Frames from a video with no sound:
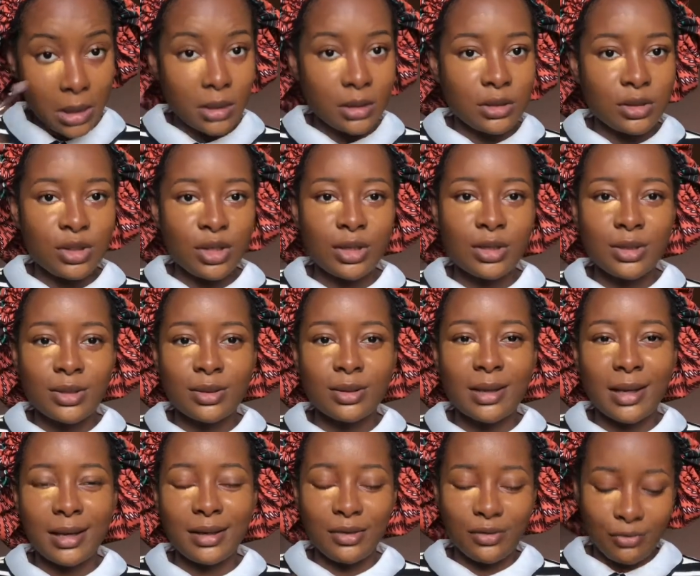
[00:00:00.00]
Just to
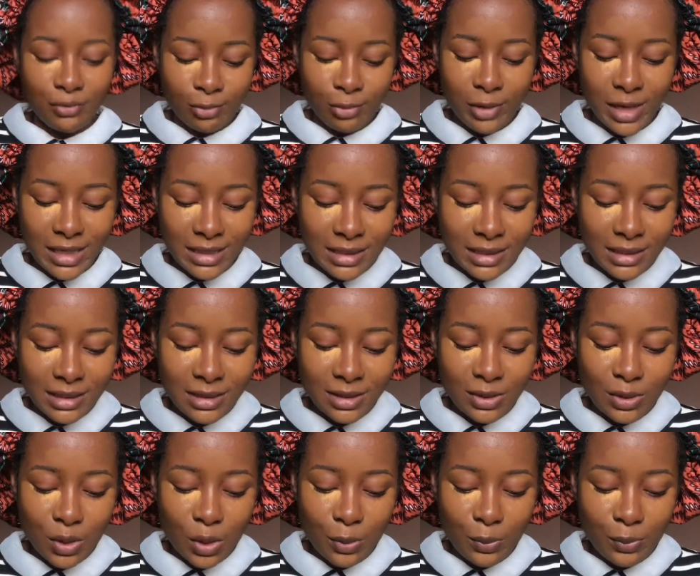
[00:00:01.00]
kind of brighten it
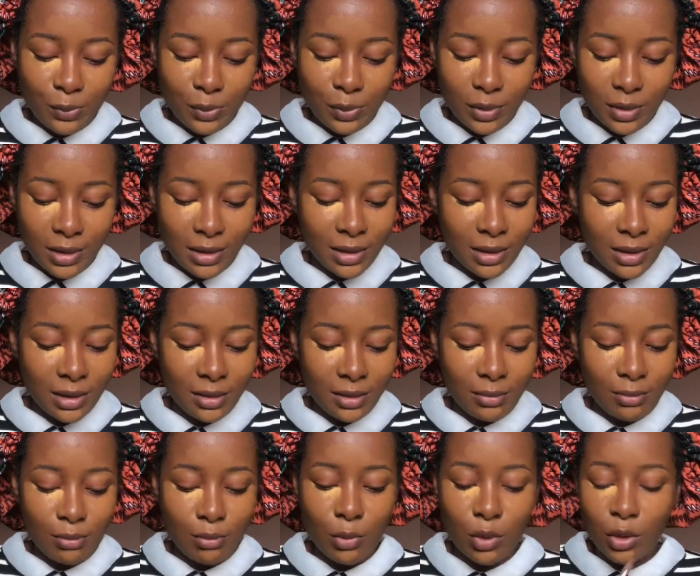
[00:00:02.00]
up
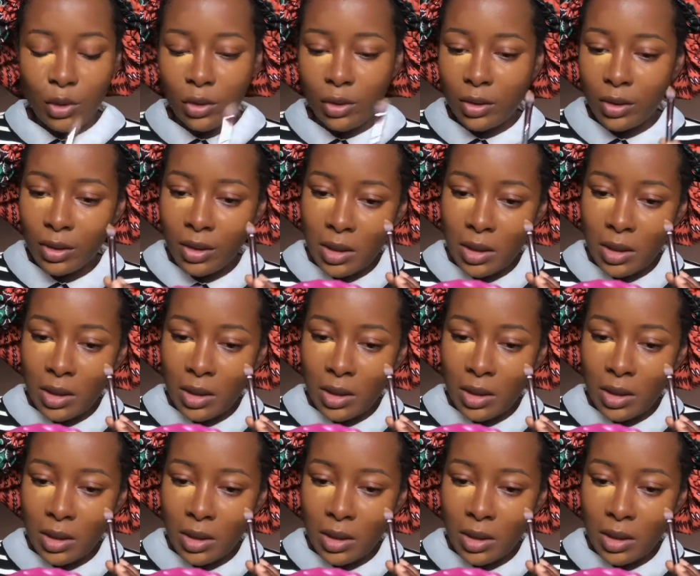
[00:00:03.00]
more.